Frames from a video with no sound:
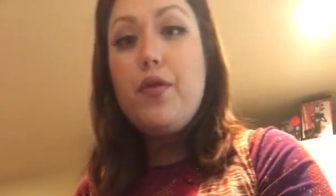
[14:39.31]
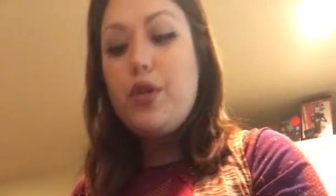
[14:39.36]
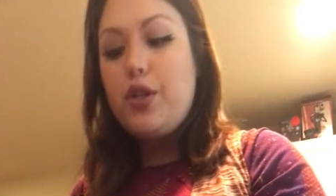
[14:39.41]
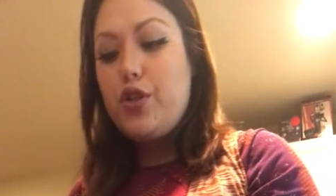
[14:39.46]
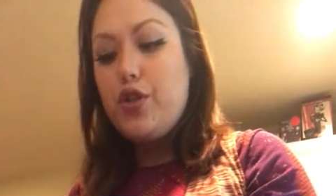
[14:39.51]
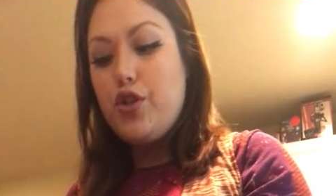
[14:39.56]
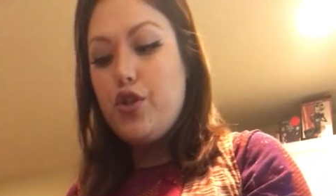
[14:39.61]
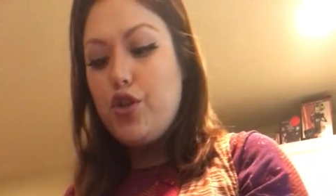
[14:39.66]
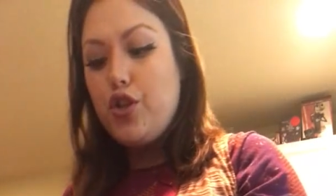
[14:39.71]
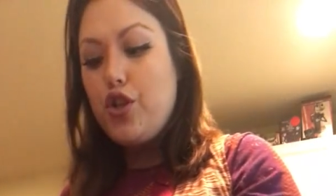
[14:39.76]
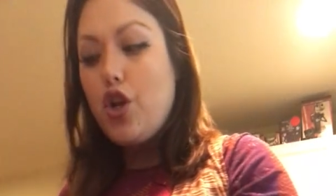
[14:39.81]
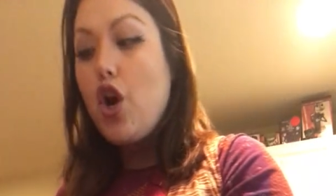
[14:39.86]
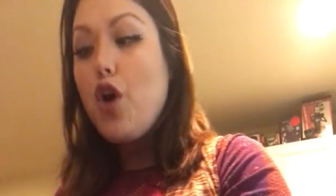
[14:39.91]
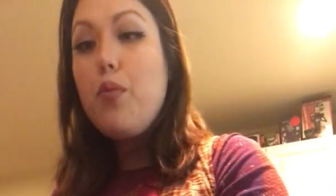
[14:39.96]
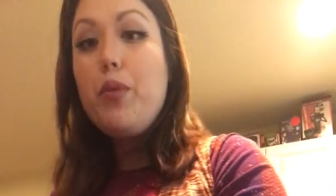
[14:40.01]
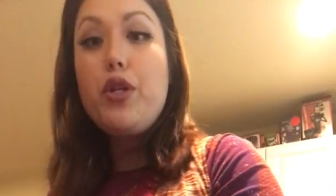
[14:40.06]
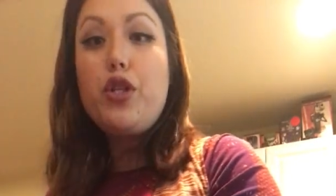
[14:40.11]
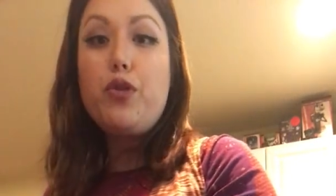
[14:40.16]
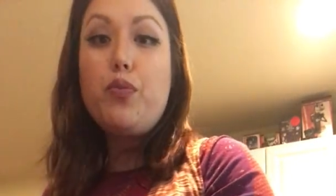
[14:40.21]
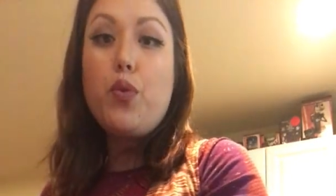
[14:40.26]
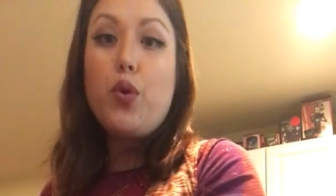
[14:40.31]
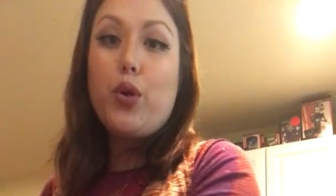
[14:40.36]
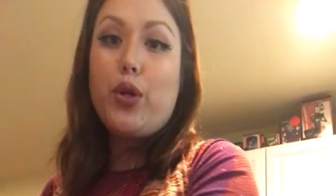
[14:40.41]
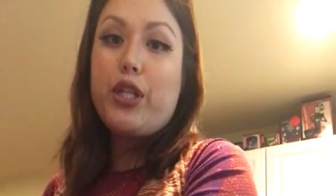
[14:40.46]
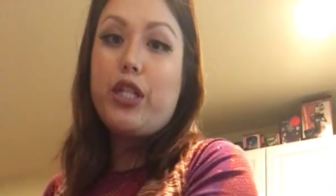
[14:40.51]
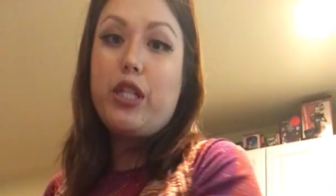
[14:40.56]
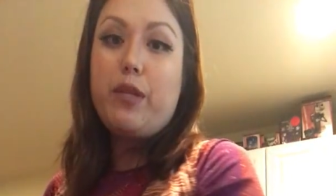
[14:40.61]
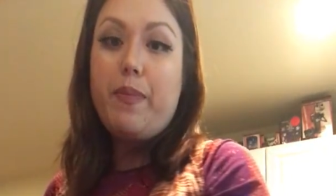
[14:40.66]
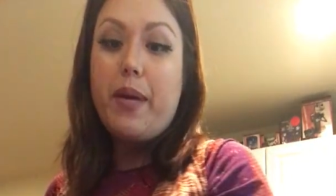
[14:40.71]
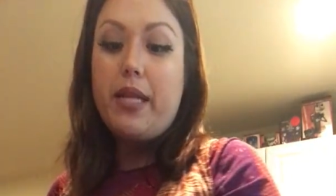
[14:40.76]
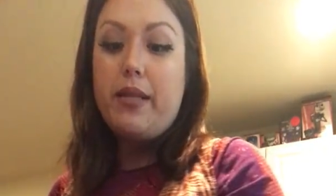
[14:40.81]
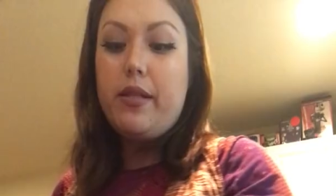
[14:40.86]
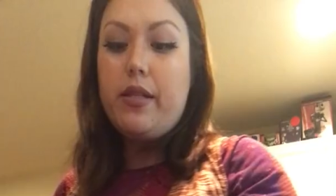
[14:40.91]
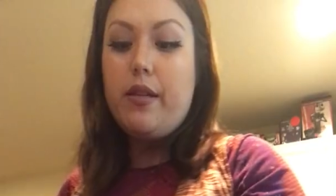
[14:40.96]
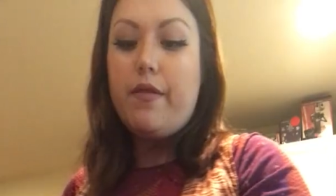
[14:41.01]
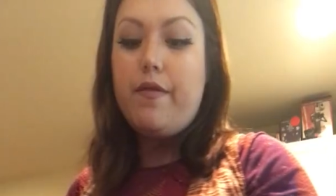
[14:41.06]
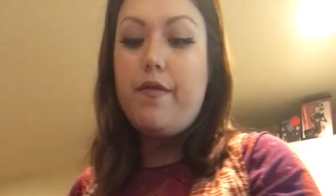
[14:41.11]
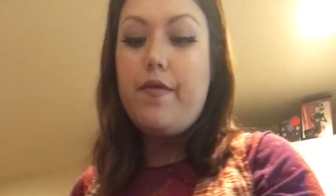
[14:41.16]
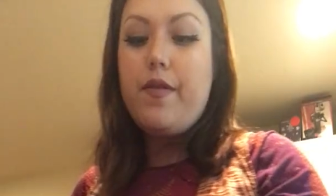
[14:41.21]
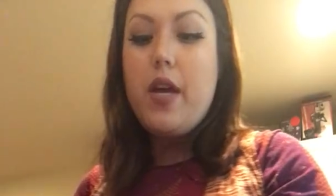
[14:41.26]
is so much more
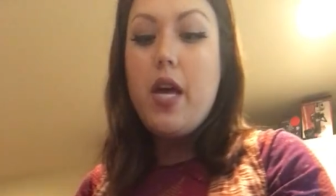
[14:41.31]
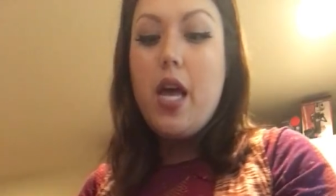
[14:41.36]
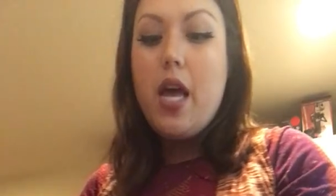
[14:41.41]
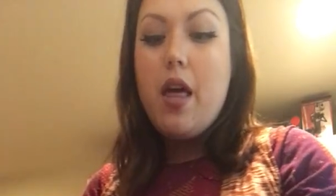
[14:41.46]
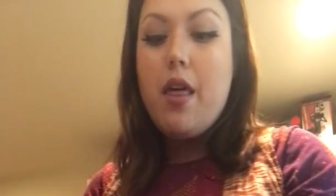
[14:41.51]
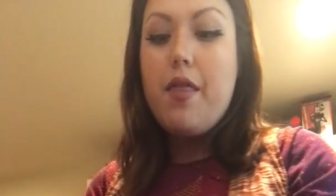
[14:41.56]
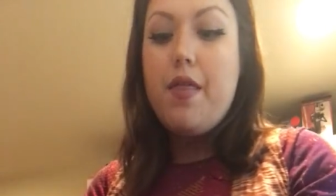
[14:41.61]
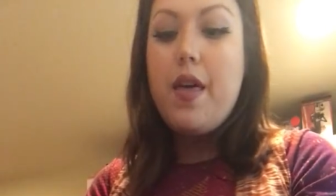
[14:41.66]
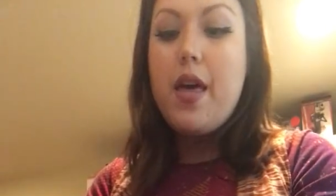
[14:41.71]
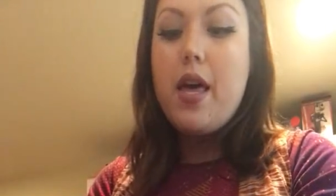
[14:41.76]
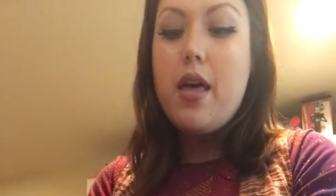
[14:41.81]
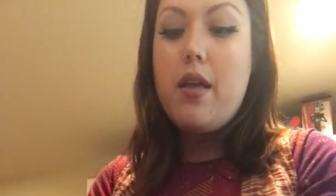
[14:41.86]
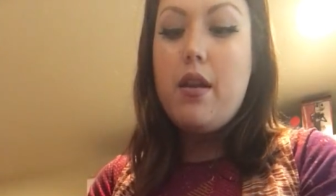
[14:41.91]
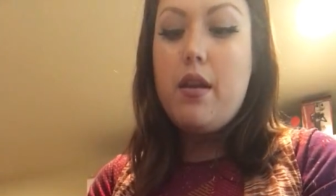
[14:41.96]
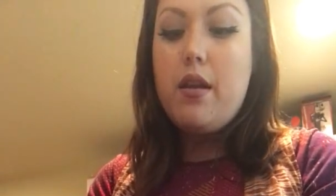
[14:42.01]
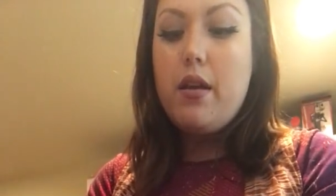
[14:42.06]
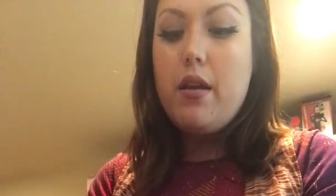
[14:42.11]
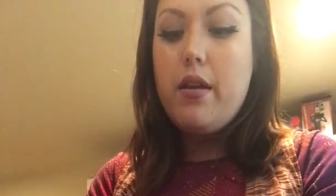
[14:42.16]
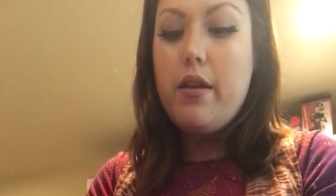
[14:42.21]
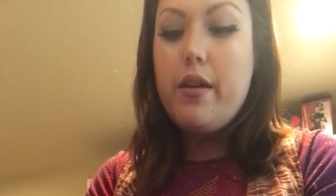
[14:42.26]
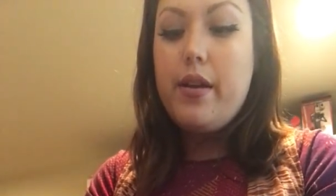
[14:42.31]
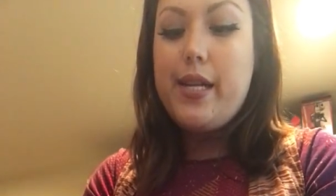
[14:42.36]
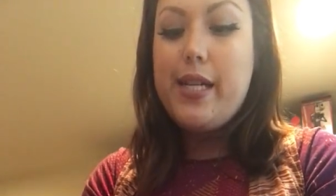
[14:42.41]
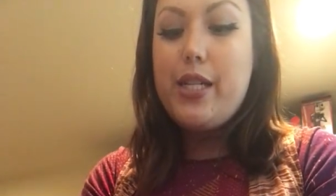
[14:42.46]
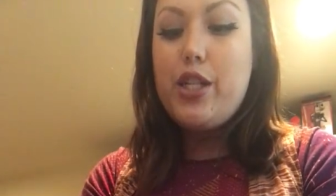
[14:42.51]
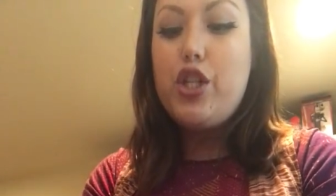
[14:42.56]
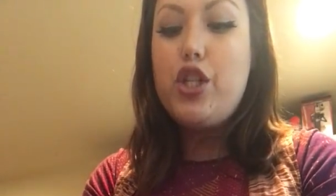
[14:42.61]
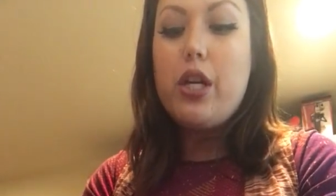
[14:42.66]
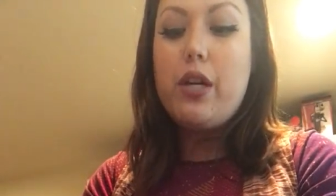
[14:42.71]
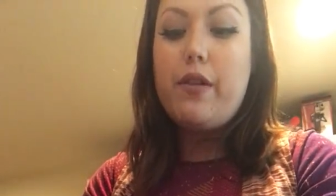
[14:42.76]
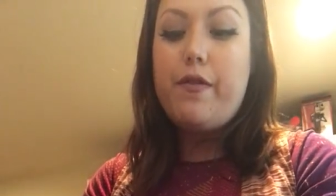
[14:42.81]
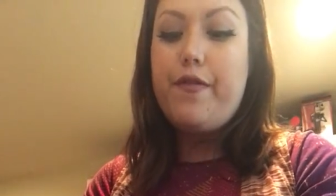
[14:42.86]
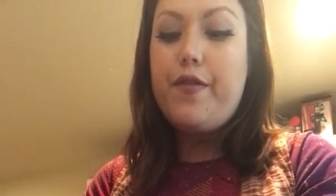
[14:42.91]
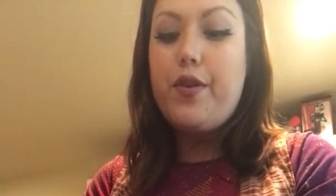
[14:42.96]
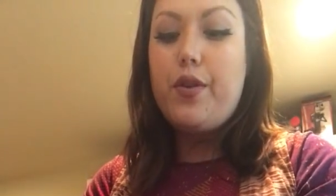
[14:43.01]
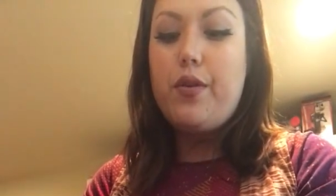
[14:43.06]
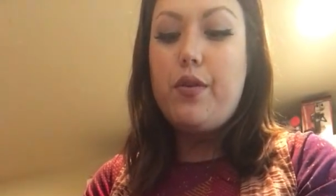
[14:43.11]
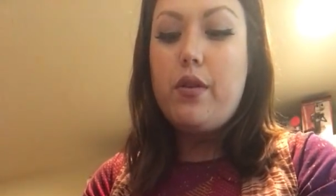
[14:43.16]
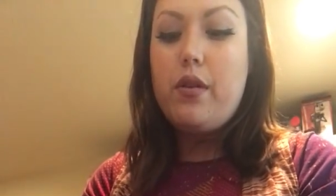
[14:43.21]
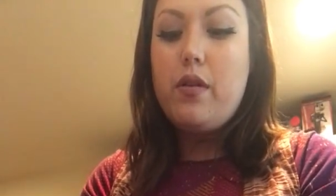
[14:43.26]
expensive than junk
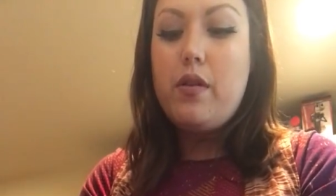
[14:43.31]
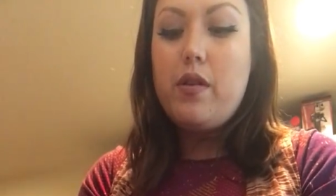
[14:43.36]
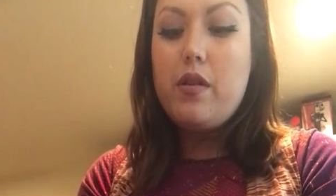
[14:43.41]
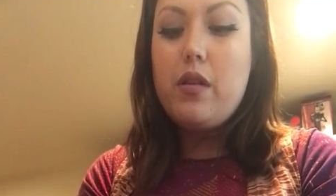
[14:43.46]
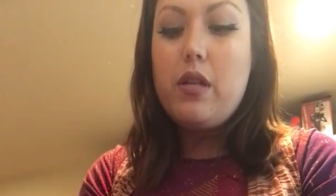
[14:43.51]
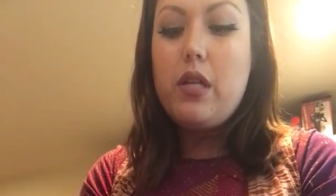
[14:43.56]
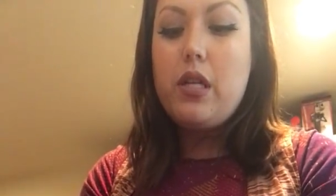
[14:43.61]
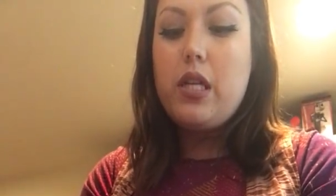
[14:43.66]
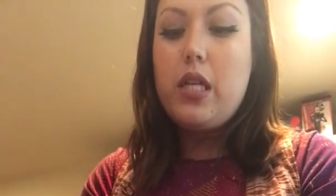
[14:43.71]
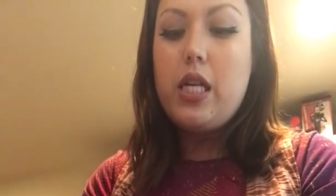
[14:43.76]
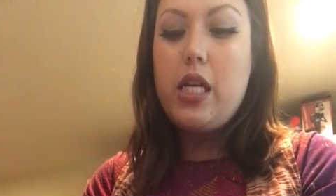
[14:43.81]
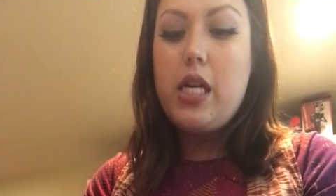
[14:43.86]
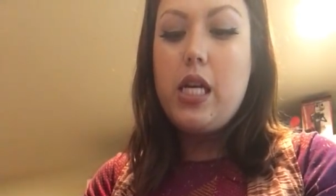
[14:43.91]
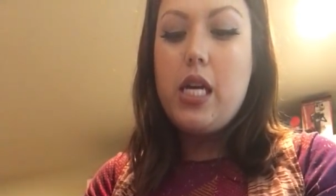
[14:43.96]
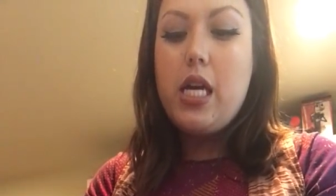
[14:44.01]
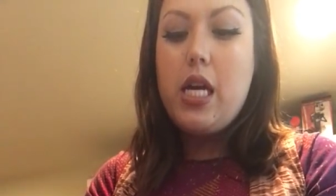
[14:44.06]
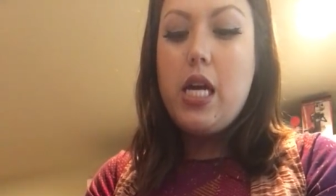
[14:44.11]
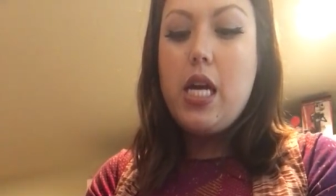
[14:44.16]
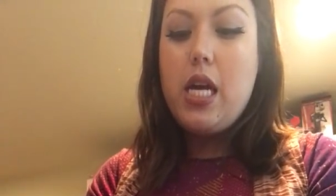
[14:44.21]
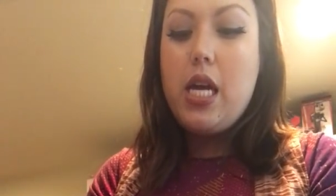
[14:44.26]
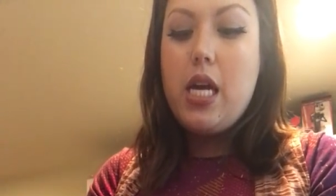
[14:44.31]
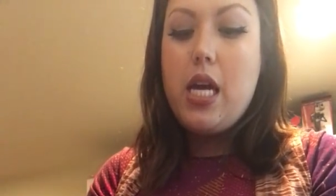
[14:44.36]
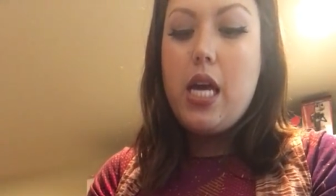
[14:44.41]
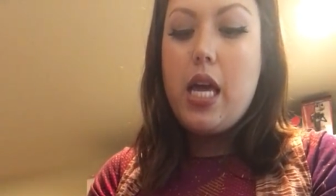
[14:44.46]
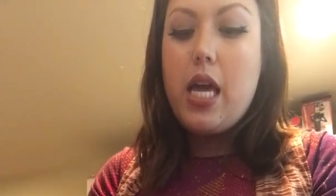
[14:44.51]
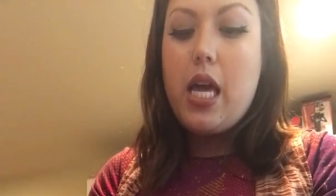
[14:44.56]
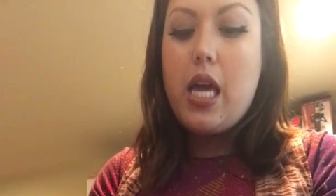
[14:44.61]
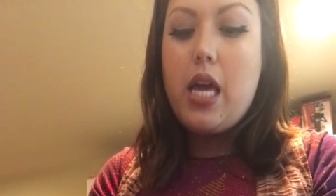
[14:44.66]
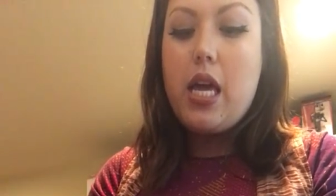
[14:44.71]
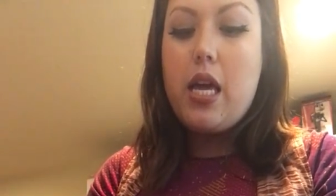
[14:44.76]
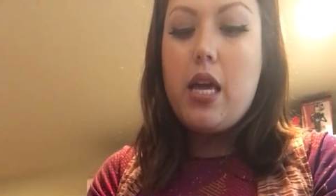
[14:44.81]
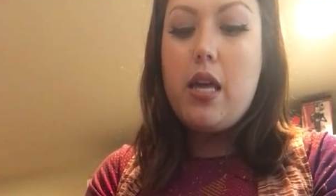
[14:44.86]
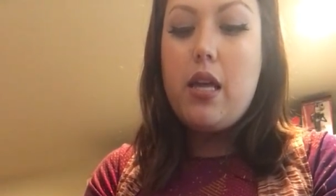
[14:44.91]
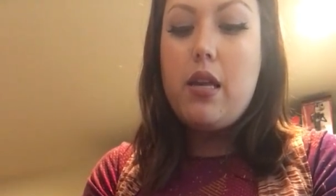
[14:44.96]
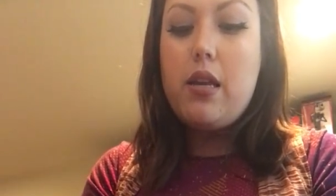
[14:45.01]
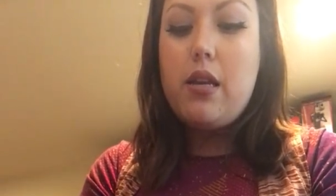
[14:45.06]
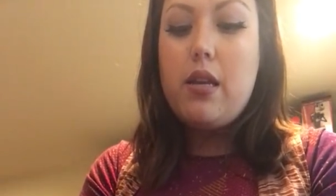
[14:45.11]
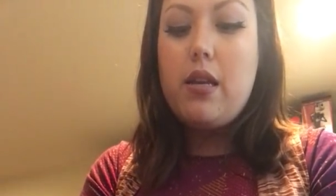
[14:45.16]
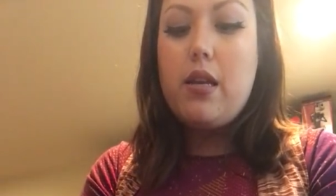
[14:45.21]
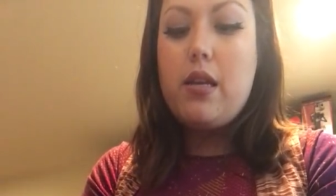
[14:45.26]
food. And